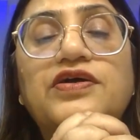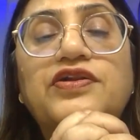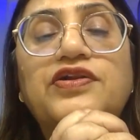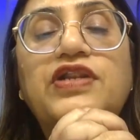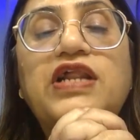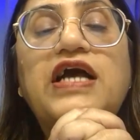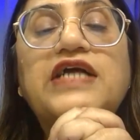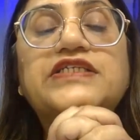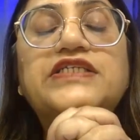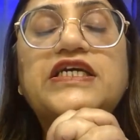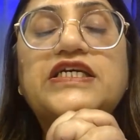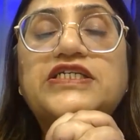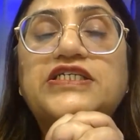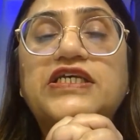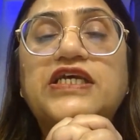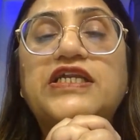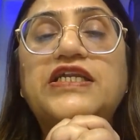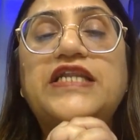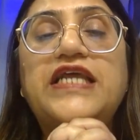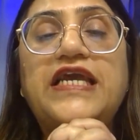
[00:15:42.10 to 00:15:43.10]

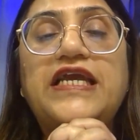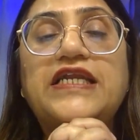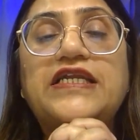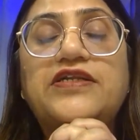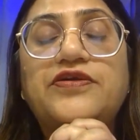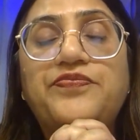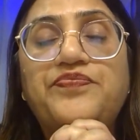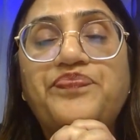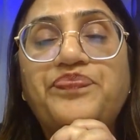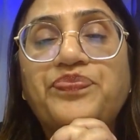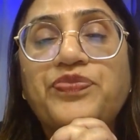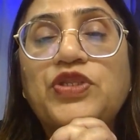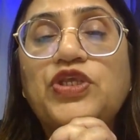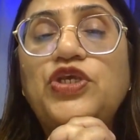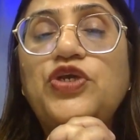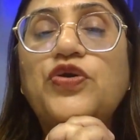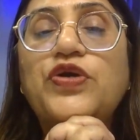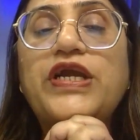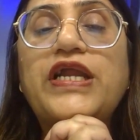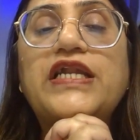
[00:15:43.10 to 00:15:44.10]
transaction date.
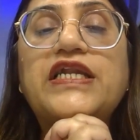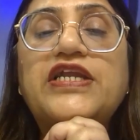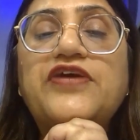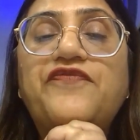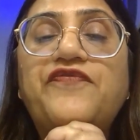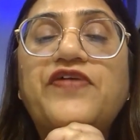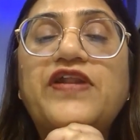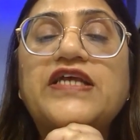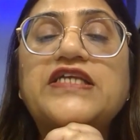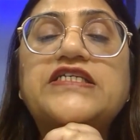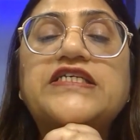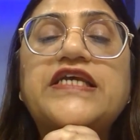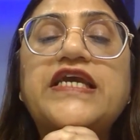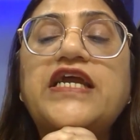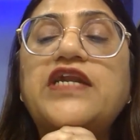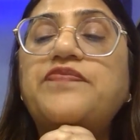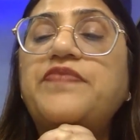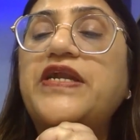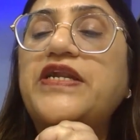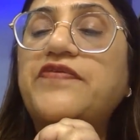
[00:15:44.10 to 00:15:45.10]
You can
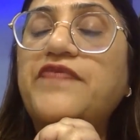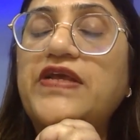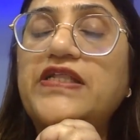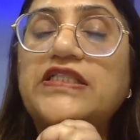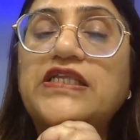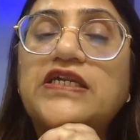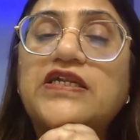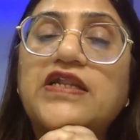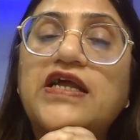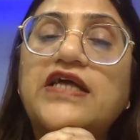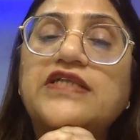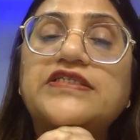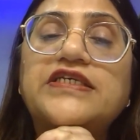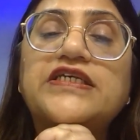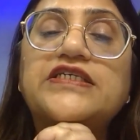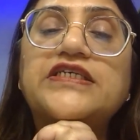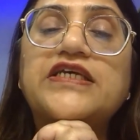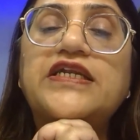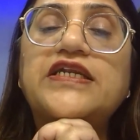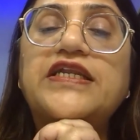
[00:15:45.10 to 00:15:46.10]
differentiate between the
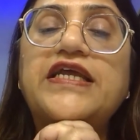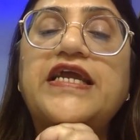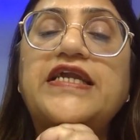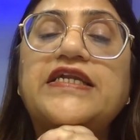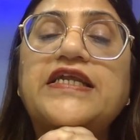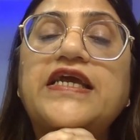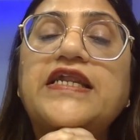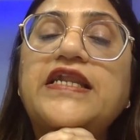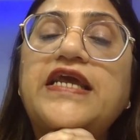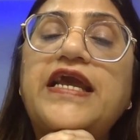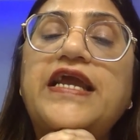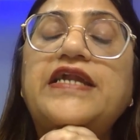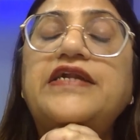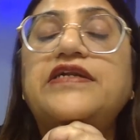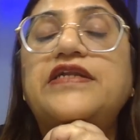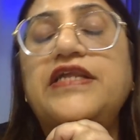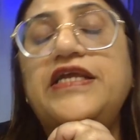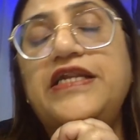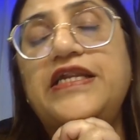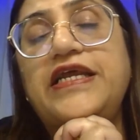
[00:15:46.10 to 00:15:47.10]
transaction date and
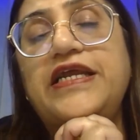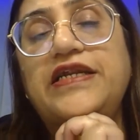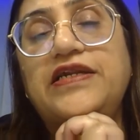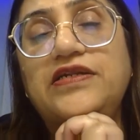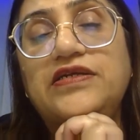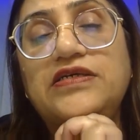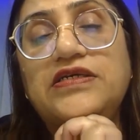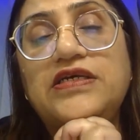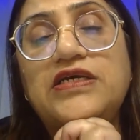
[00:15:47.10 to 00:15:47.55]
entry date.